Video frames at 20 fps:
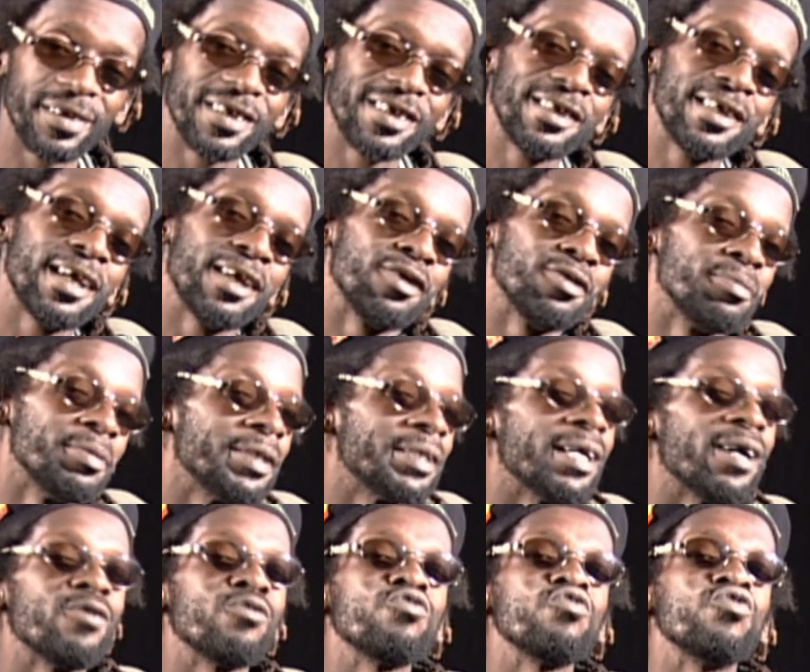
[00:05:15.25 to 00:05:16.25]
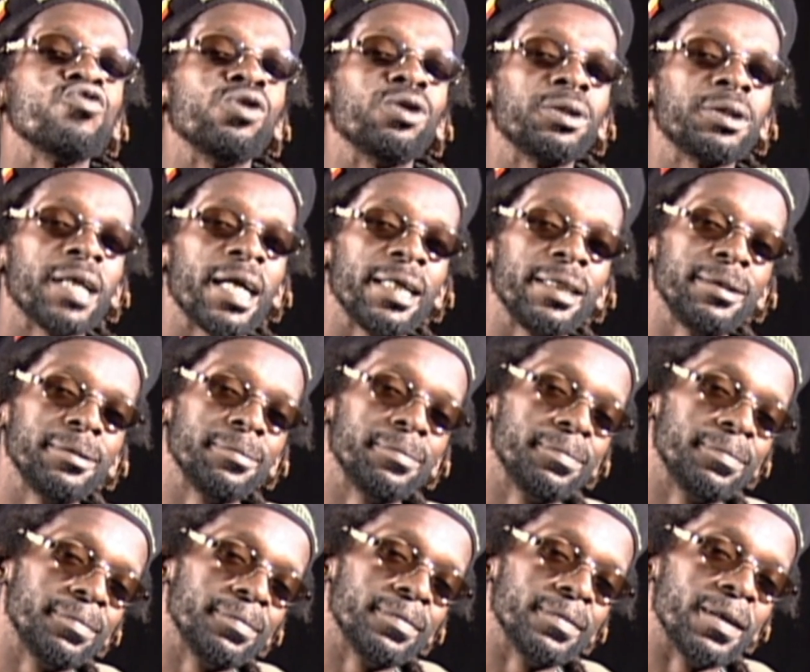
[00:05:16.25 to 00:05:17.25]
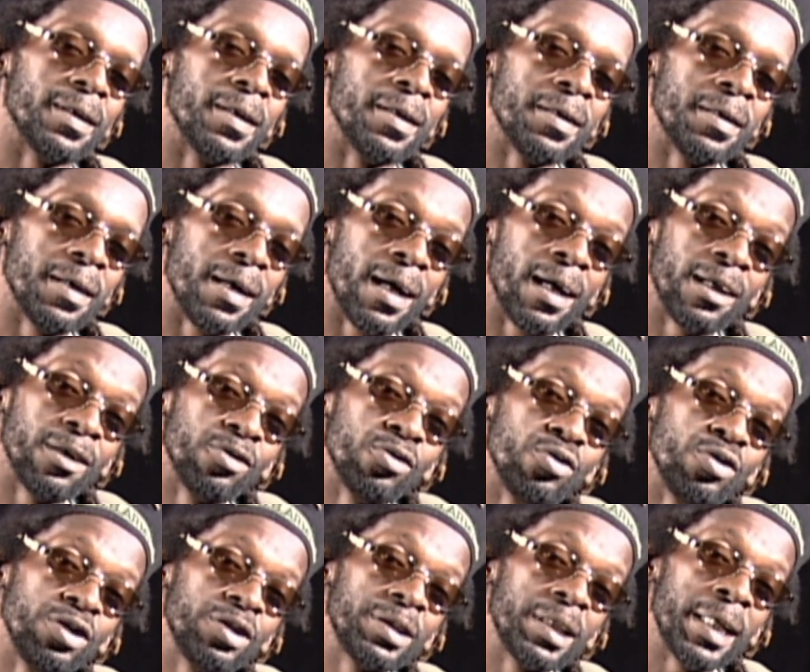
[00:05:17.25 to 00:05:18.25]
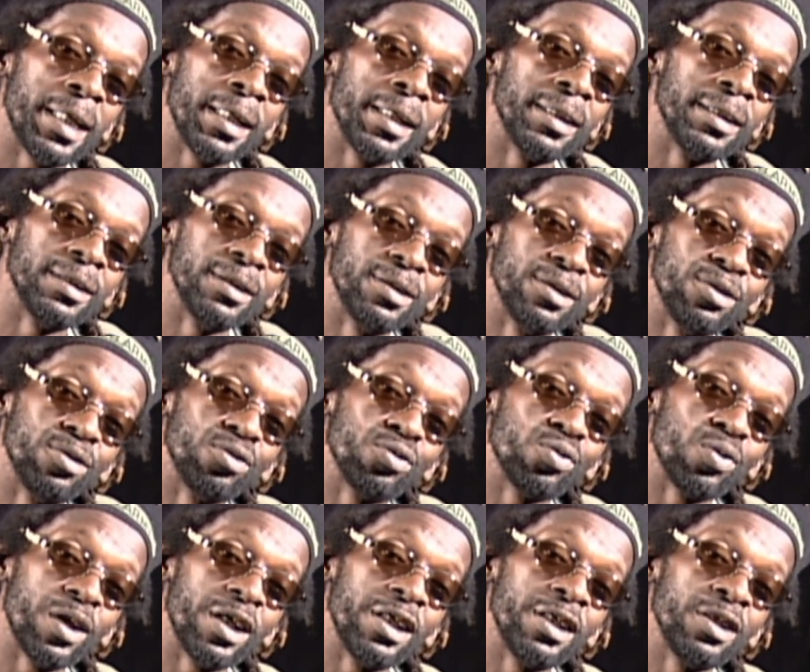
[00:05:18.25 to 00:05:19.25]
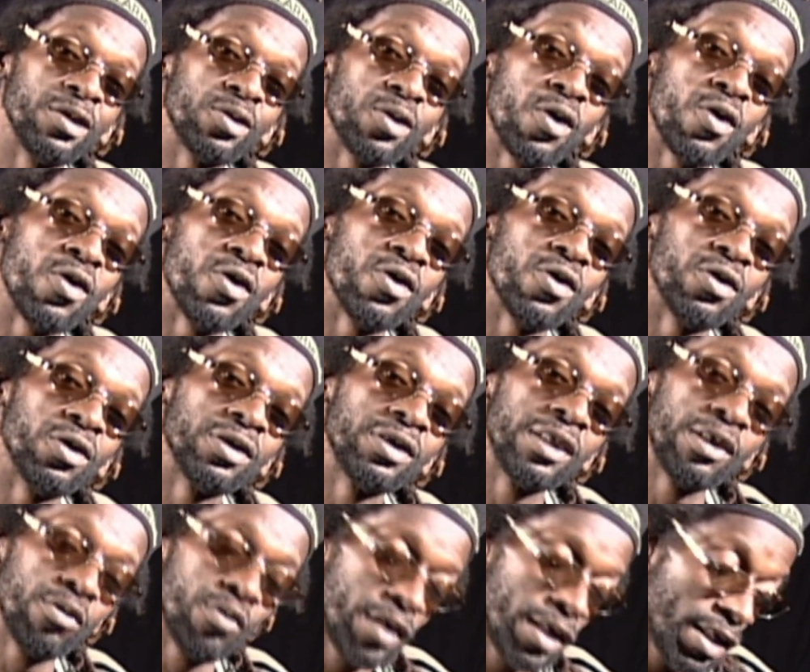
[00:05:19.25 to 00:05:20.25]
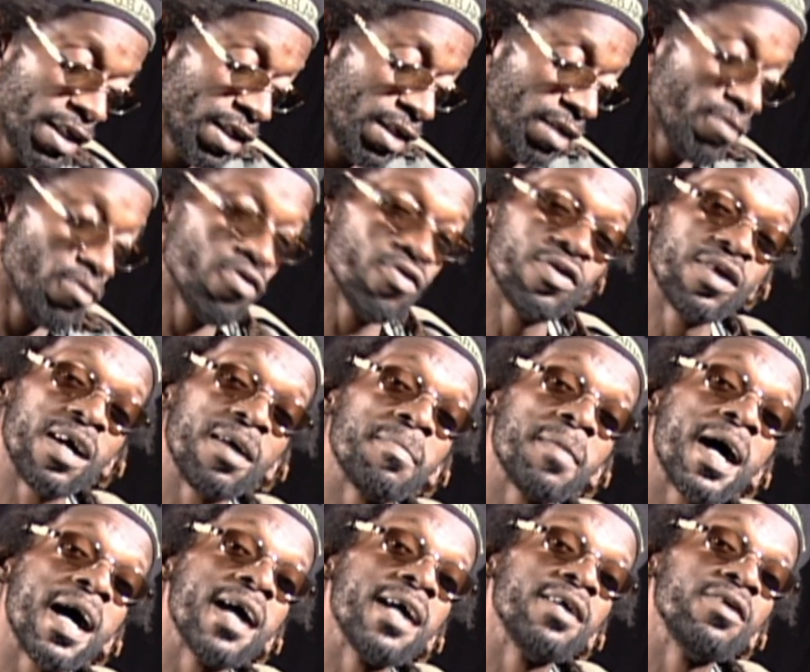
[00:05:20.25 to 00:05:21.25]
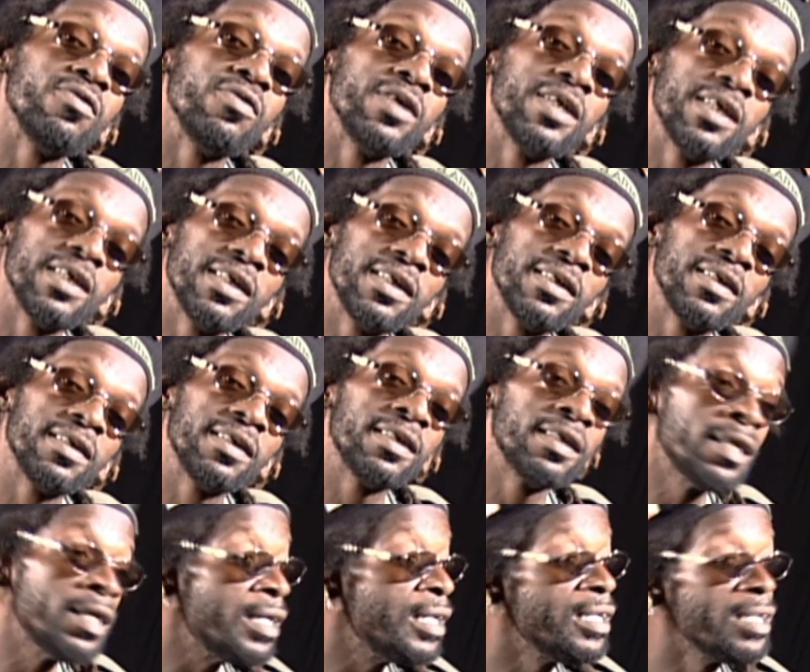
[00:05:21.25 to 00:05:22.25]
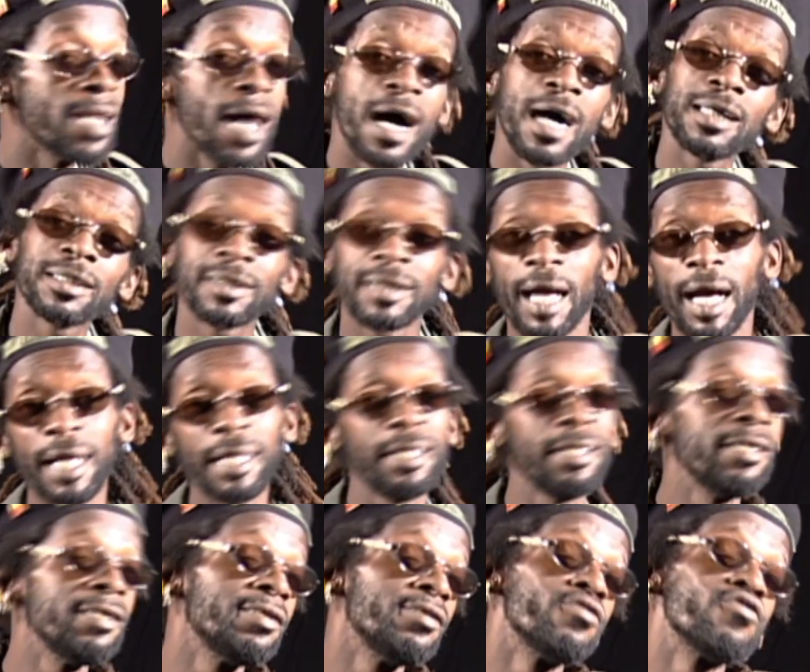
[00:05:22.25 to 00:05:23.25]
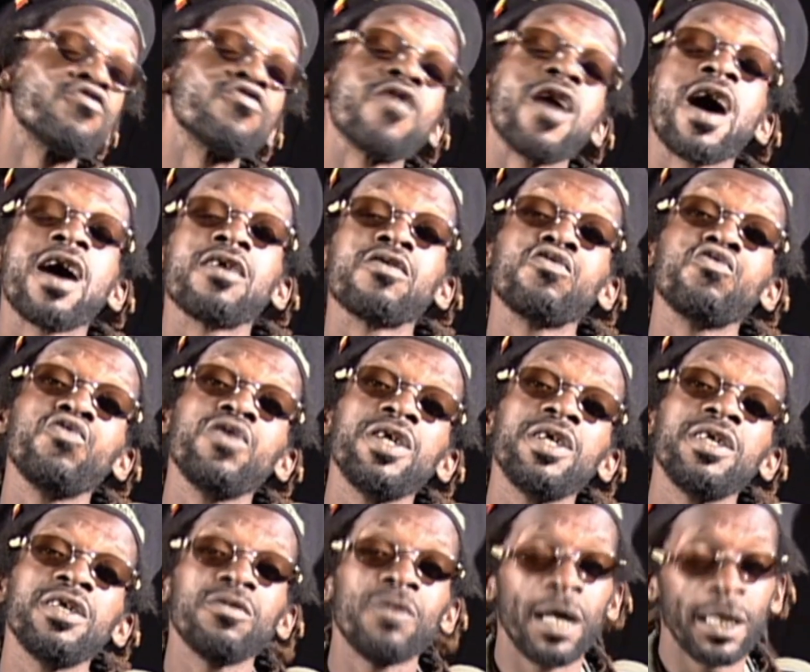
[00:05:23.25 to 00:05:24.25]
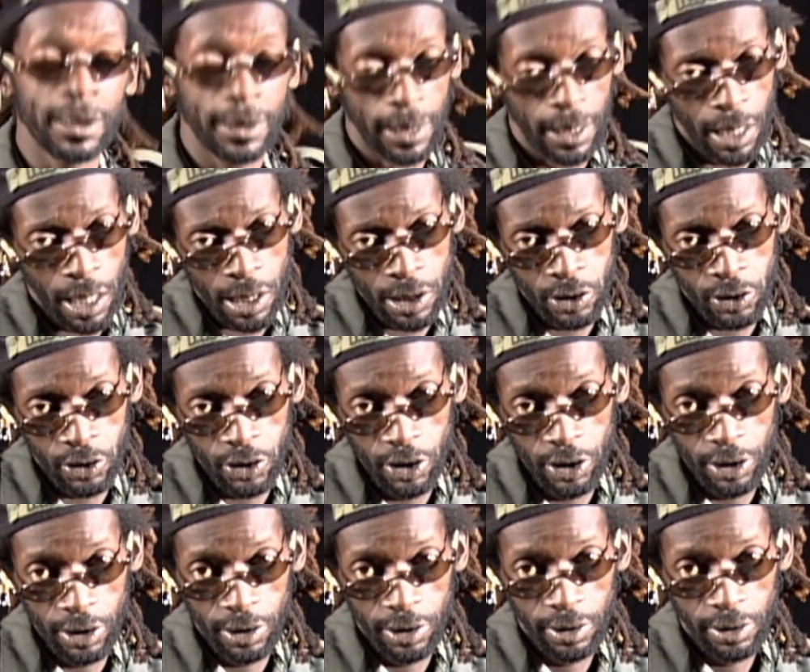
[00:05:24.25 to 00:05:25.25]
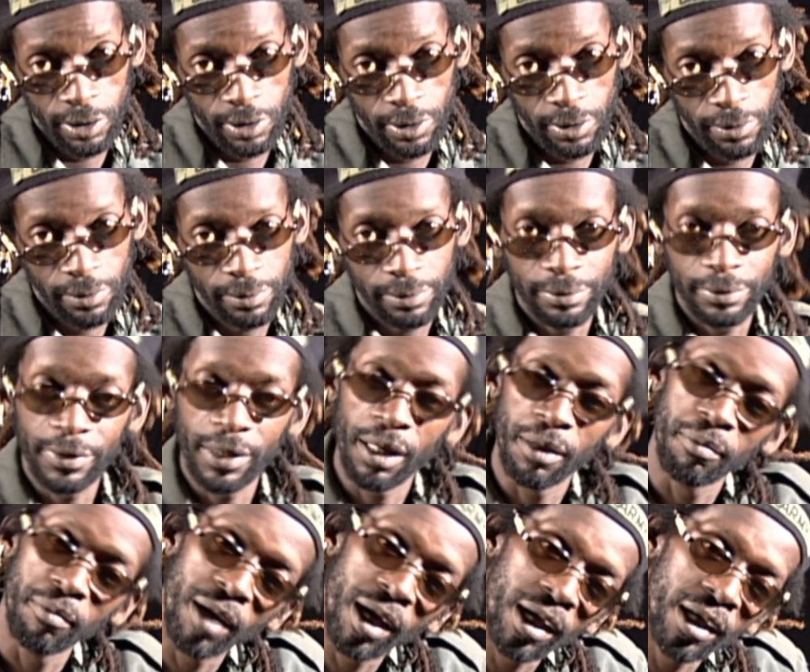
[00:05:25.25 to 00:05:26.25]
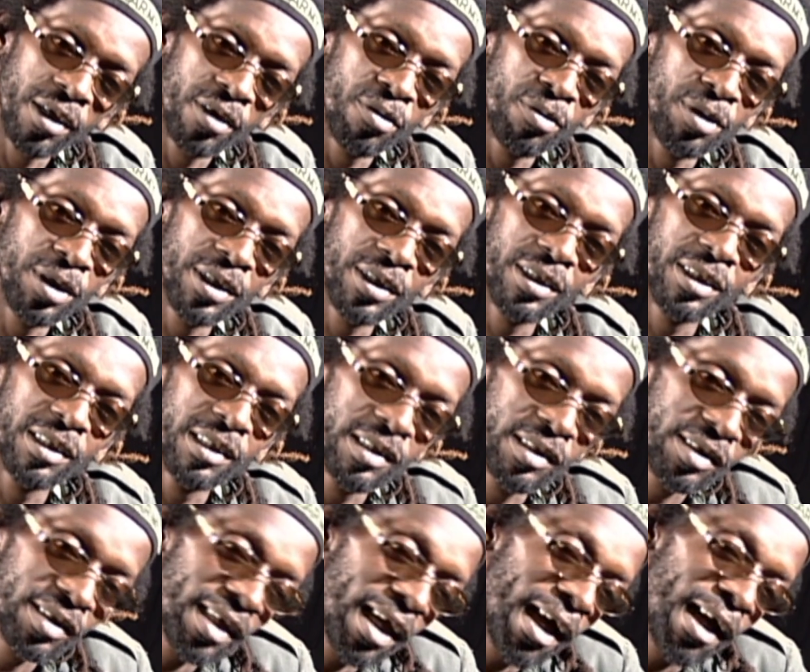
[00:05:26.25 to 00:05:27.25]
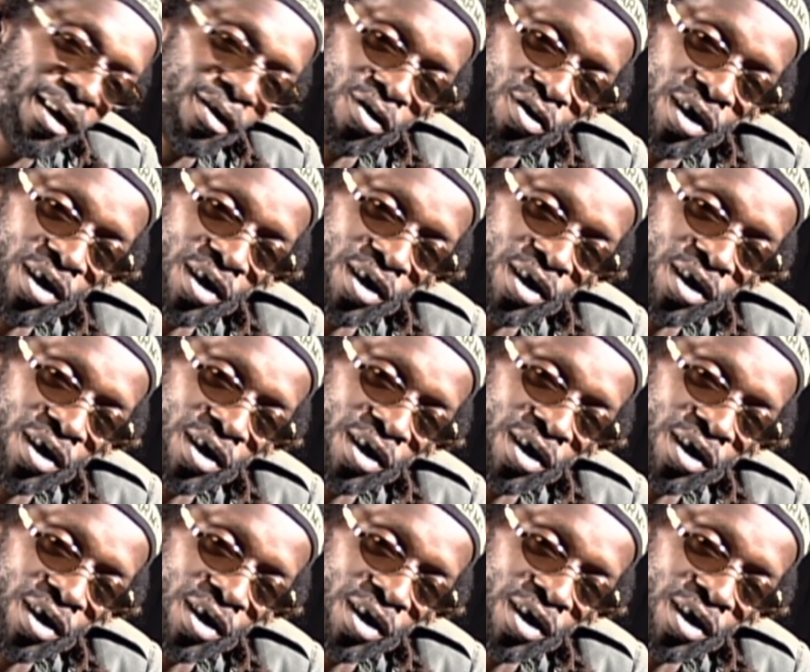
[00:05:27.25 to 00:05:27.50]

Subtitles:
you better hold tight. I do it 10, 20, 30 way, but I'm my way. Last year I did it the wrong way, what can I say? I'm my way. This year you